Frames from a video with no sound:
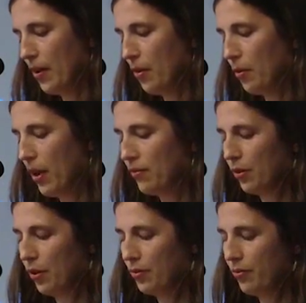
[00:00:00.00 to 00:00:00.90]
What I've
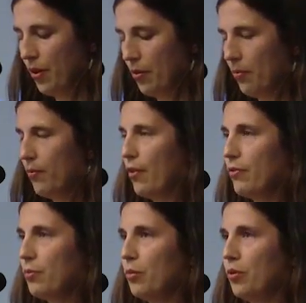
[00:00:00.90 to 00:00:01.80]
learned from
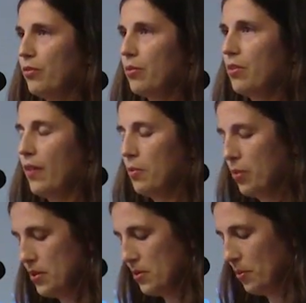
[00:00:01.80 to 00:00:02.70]
Reverend Moon and from the Divine
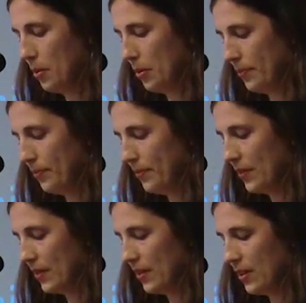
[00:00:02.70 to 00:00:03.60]
Principle
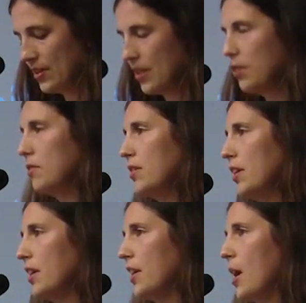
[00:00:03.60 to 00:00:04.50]
is that
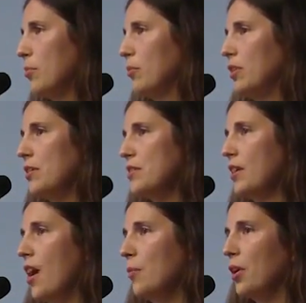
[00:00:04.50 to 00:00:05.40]
unity can happen when there's
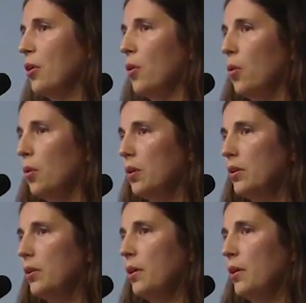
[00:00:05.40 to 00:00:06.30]
a common
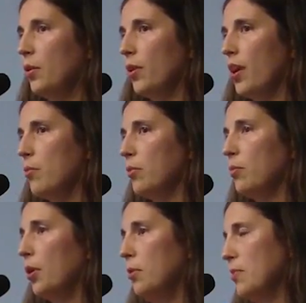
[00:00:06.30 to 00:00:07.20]
goal or a common
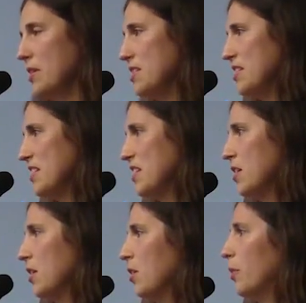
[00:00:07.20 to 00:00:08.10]
purpose
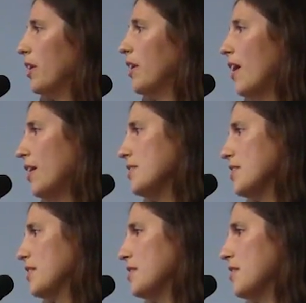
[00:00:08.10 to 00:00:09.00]
when God is
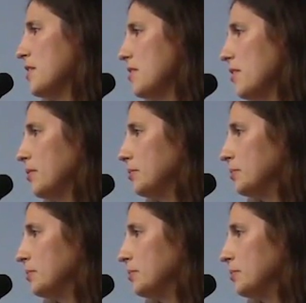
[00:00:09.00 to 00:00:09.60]
at the center.